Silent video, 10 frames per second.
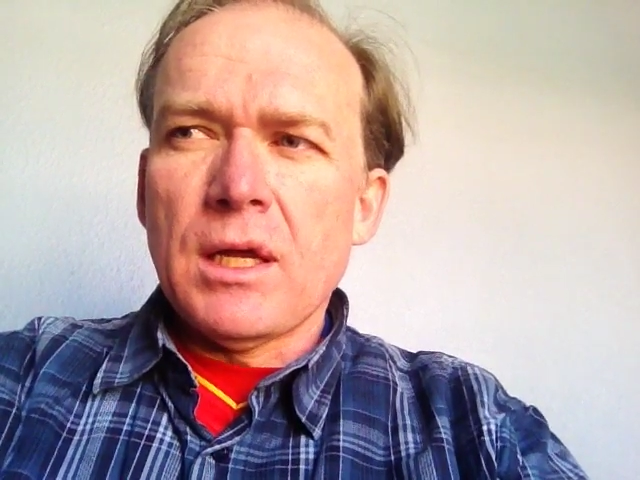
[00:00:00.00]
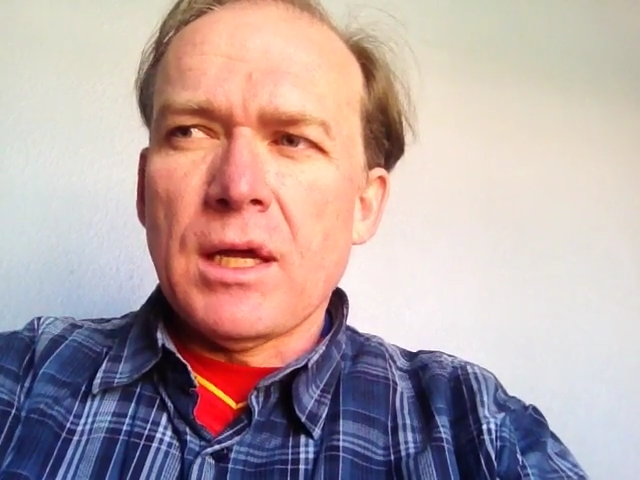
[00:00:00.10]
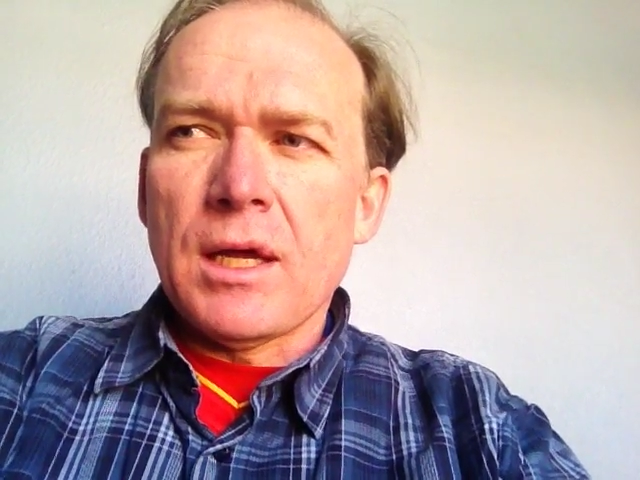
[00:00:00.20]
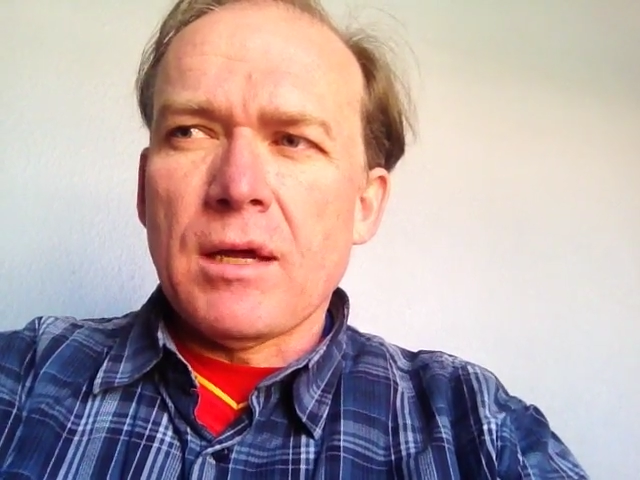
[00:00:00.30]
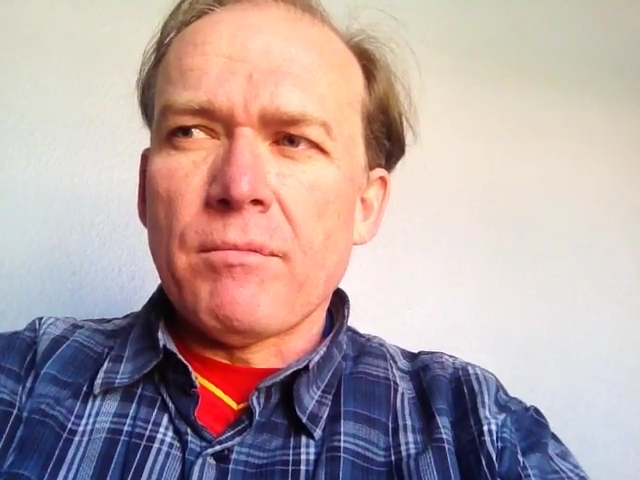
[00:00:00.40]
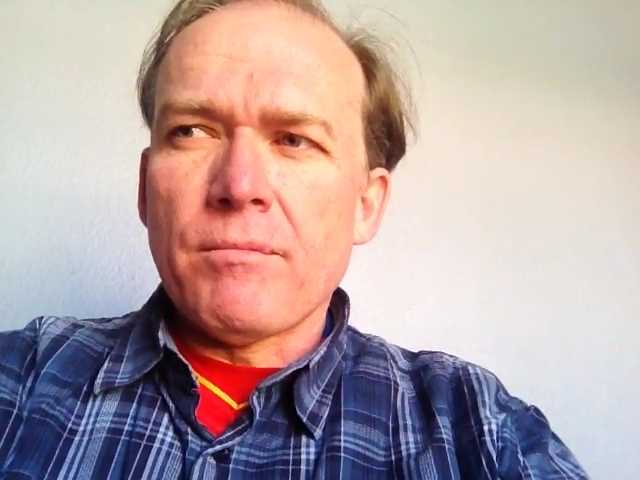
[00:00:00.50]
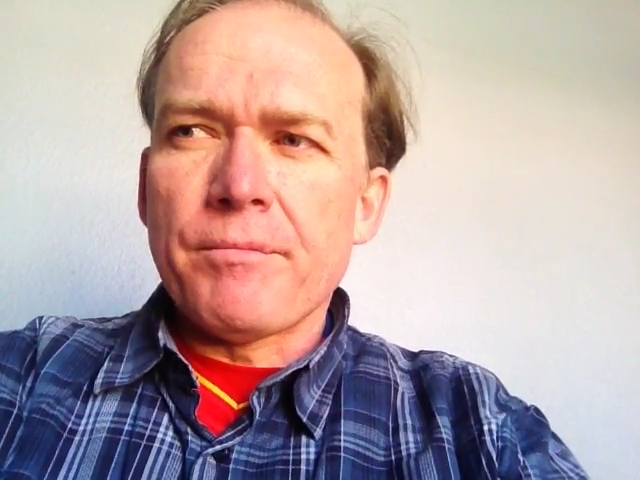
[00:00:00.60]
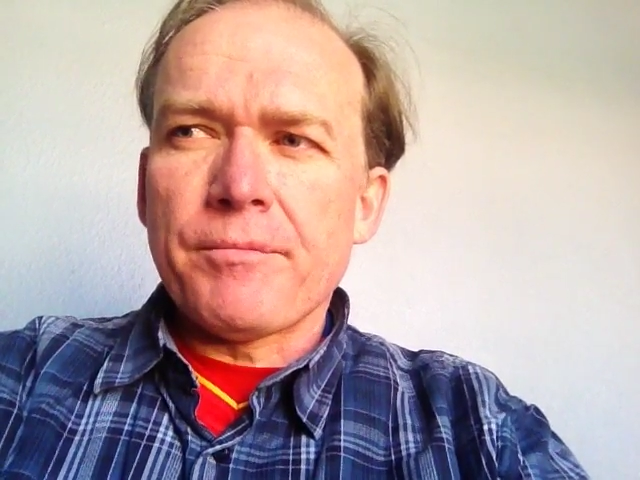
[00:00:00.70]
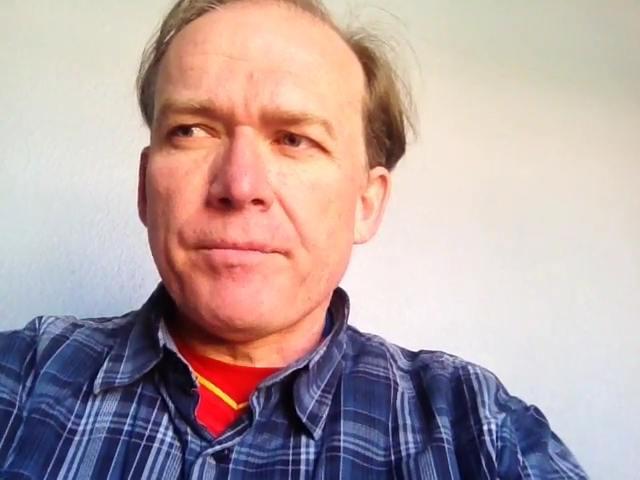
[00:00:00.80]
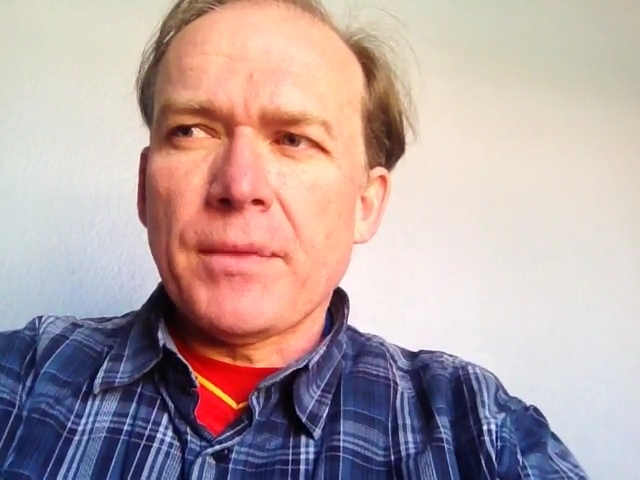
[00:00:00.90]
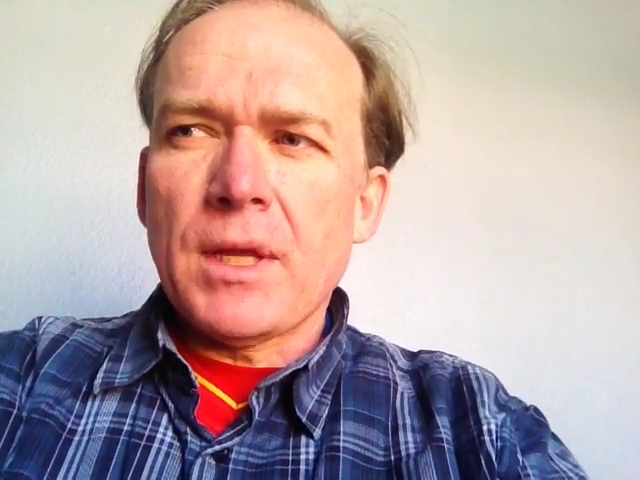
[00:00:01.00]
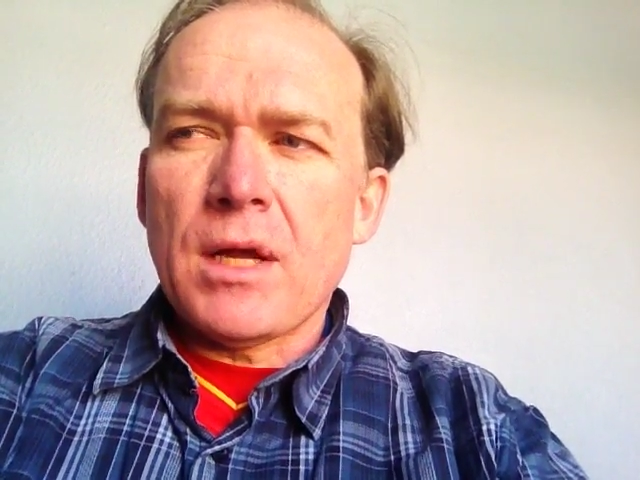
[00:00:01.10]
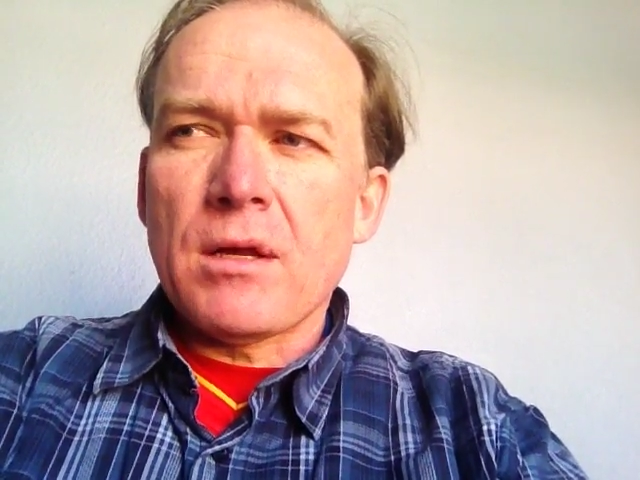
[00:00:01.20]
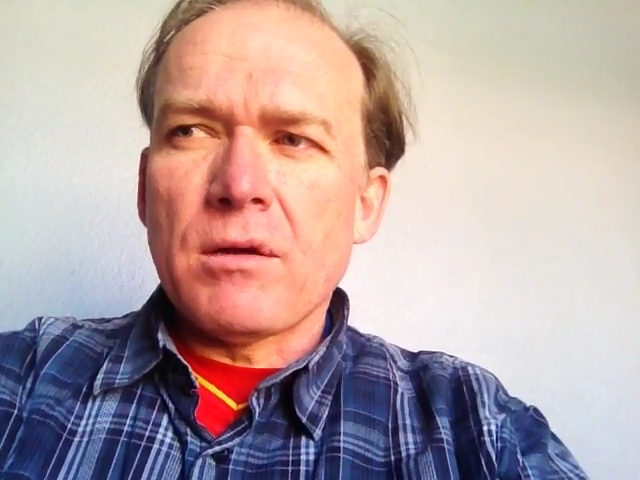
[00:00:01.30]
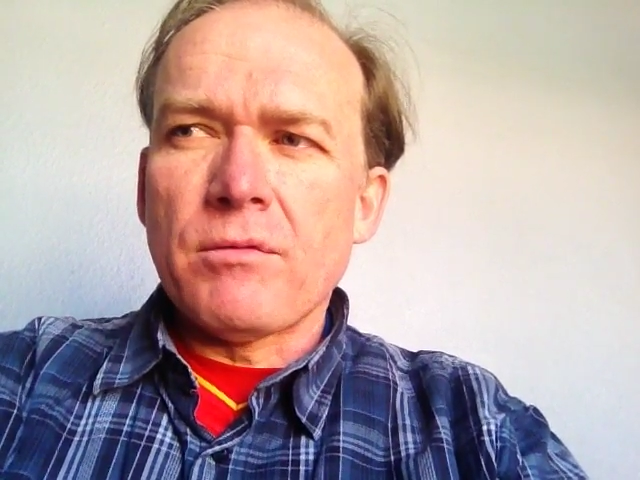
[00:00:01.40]
Um,
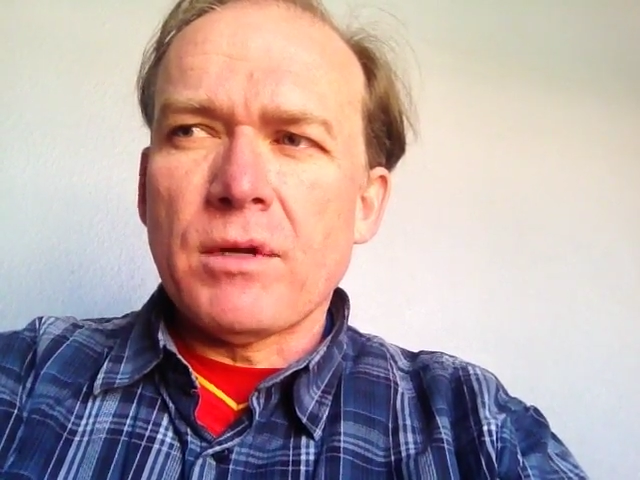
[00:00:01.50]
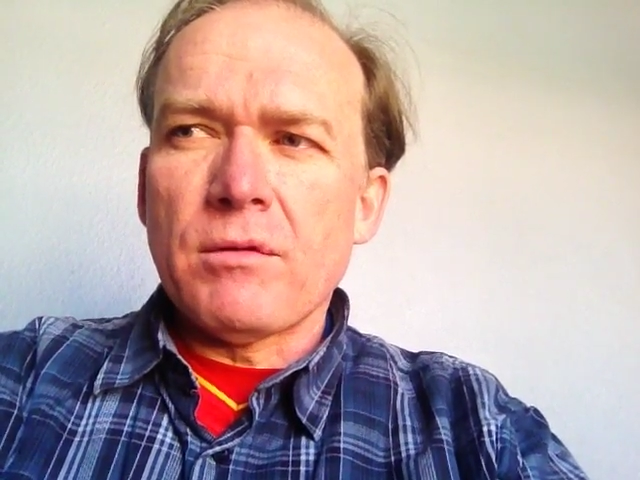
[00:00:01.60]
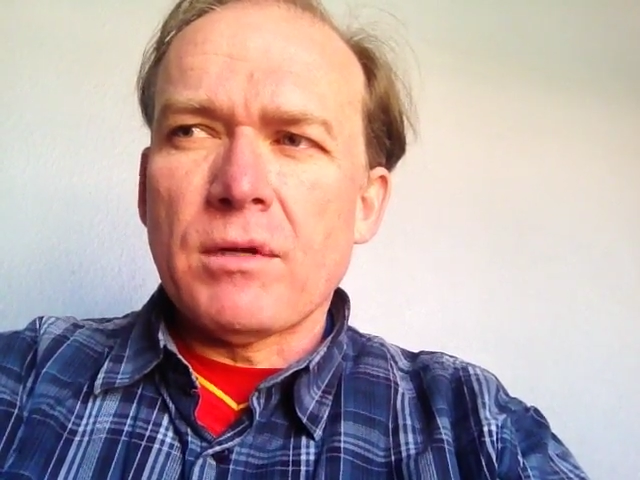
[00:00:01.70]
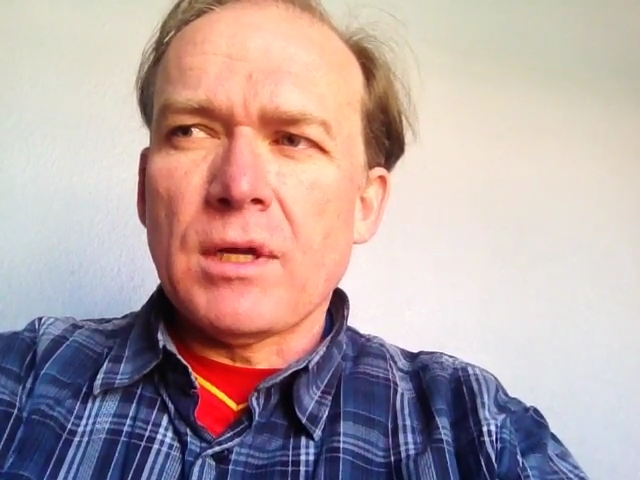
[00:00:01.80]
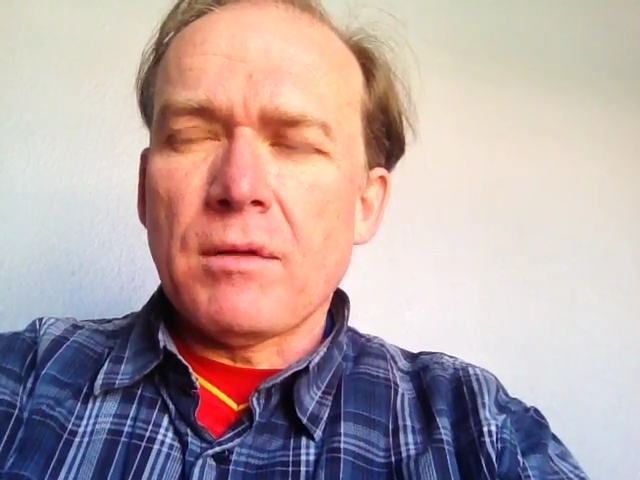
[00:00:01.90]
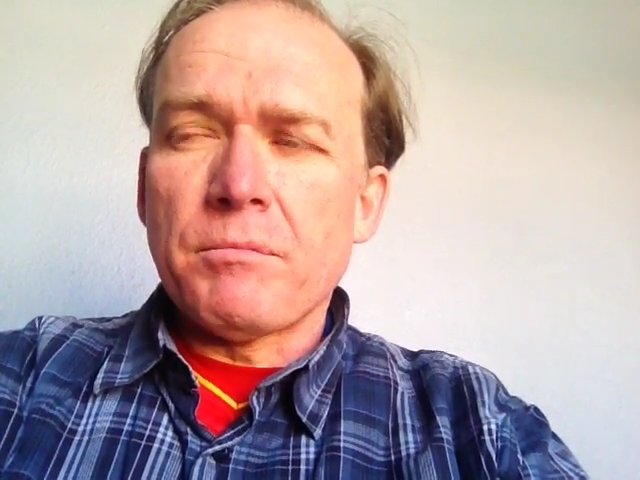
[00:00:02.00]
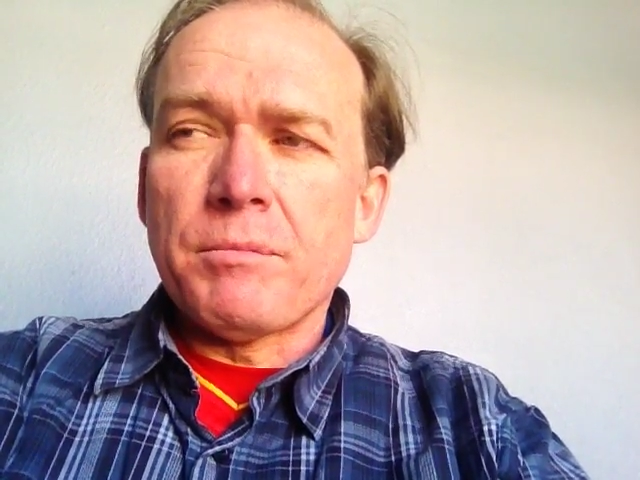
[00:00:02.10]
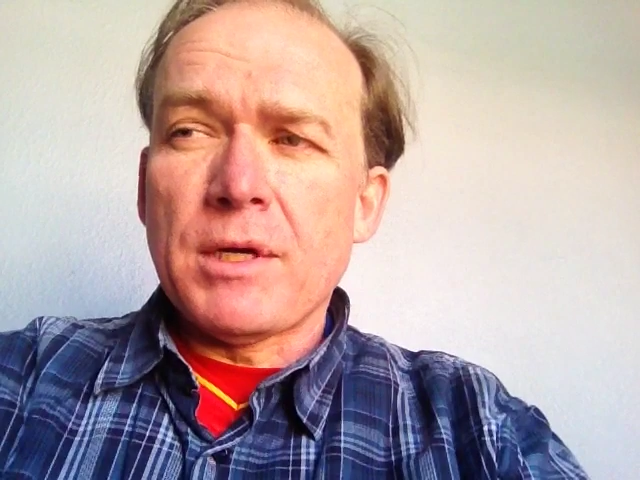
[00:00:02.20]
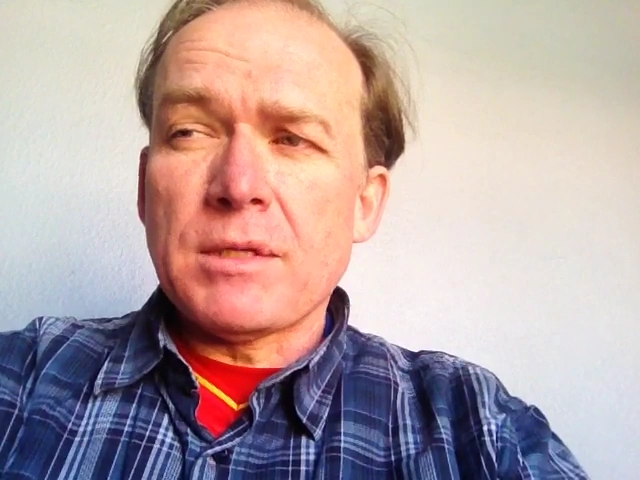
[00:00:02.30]
yeah, because